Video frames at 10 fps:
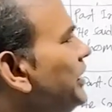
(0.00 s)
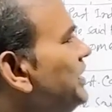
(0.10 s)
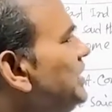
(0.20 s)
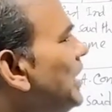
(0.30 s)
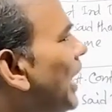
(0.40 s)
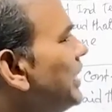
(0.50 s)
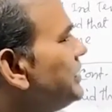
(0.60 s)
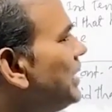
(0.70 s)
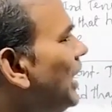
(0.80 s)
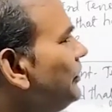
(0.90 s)
he
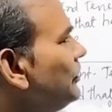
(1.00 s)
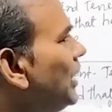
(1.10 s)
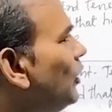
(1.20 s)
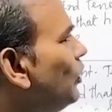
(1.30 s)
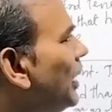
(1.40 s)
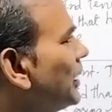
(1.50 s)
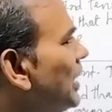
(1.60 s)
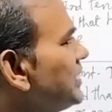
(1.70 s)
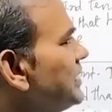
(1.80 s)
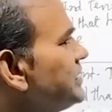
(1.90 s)
had done the work.
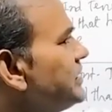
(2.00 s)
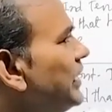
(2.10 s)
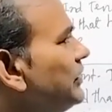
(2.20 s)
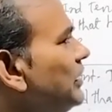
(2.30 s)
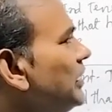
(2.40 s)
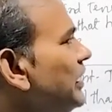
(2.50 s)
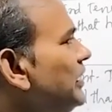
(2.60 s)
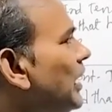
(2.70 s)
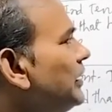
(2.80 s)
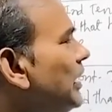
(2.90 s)
Hassan said that
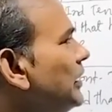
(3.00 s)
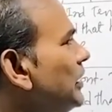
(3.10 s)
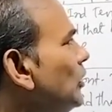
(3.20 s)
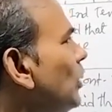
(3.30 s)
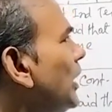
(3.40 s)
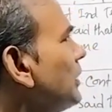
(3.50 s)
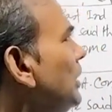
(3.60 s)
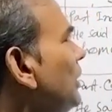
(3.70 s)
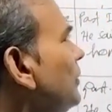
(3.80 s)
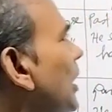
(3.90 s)
he had done the work.
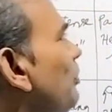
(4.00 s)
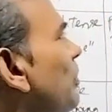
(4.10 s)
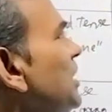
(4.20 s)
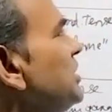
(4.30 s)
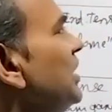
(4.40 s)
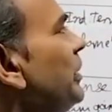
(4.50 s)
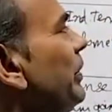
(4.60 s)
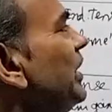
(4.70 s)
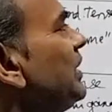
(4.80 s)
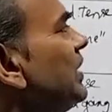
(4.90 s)
The past
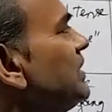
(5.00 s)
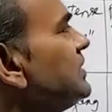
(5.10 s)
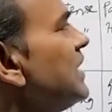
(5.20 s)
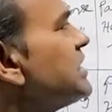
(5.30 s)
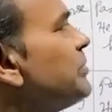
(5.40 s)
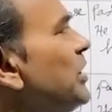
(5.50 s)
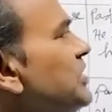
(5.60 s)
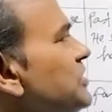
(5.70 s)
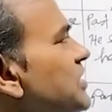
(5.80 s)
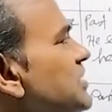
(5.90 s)
indefinite tense has
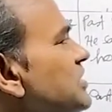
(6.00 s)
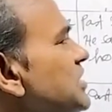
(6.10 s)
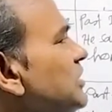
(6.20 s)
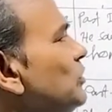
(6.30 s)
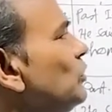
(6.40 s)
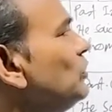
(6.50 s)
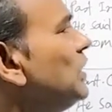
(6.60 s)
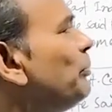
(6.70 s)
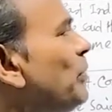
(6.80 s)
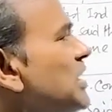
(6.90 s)
been changed into
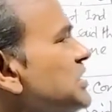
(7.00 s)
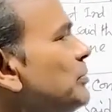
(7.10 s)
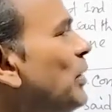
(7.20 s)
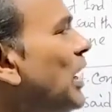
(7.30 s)
the past